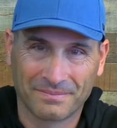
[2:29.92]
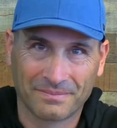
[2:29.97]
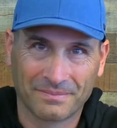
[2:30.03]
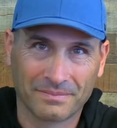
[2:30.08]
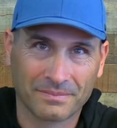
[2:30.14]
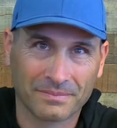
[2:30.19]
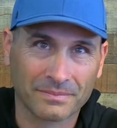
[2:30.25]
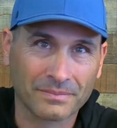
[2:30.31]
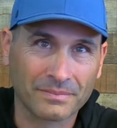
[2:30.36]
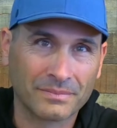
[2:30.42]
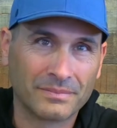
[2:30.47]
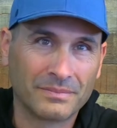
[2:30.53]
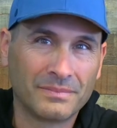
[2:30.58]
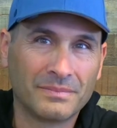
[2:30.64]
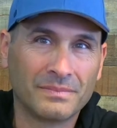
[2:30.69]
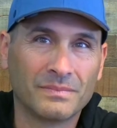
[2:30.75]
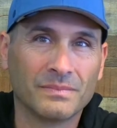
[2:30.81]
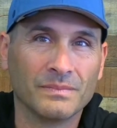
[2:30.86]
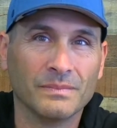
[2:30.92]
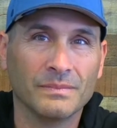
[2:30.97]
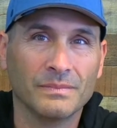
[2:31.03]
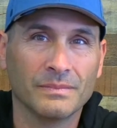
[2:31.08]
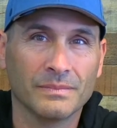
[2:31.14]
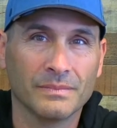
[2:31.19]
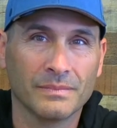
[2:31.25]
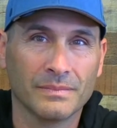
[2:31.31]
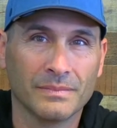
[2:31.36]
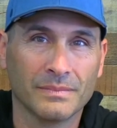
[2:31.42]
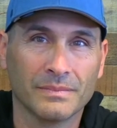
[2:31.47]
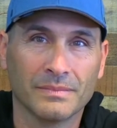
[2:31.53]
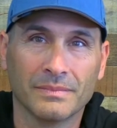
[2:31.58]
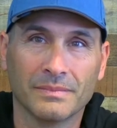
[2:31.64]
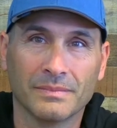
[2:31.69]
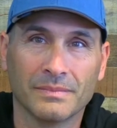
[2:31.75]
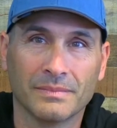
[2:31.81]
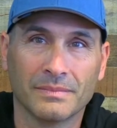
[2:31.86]

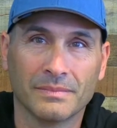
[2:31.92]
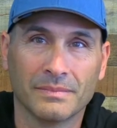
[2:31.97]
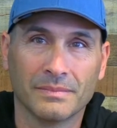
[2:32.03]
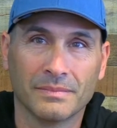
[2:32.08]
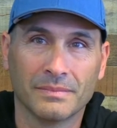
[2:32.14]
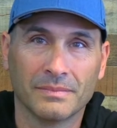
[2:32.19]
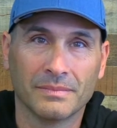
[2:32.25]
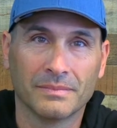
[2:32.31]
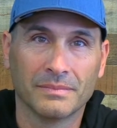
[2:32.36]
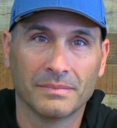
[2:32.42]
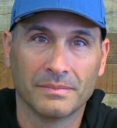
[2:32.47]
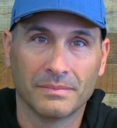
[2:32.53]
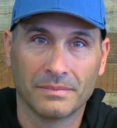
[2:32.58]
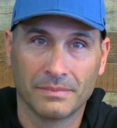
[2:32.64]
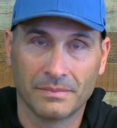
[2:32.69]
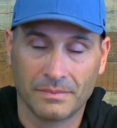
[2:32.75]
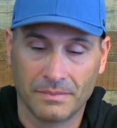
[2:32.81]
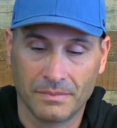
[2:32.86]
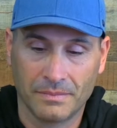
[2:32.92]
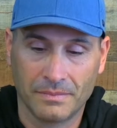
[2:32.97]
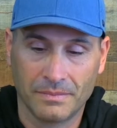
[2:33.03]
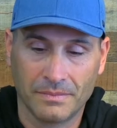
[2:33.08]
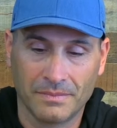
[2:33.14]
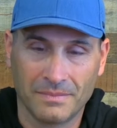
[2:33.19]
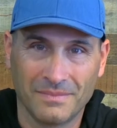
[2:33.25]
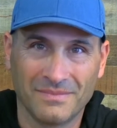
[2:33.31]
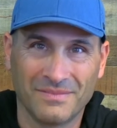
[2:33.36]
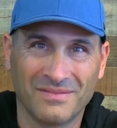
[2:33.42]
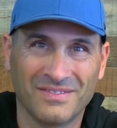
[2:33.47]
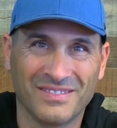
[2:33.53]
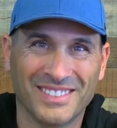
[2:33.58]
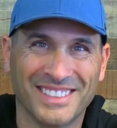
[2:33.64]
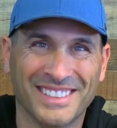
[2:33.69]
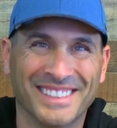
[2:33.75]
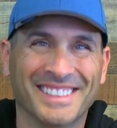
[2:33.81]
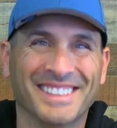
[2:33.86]

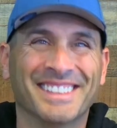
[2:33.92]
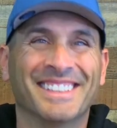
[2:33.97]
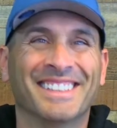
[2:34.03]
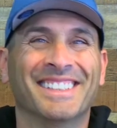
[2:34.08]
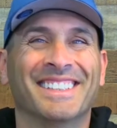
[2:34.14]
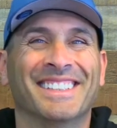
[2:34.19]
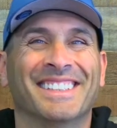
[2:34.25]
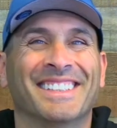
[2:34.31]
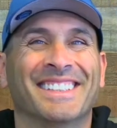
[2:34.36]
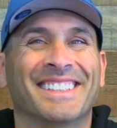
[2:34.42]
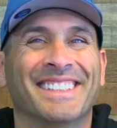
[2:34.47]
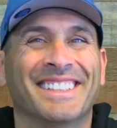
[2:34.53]
[no speech]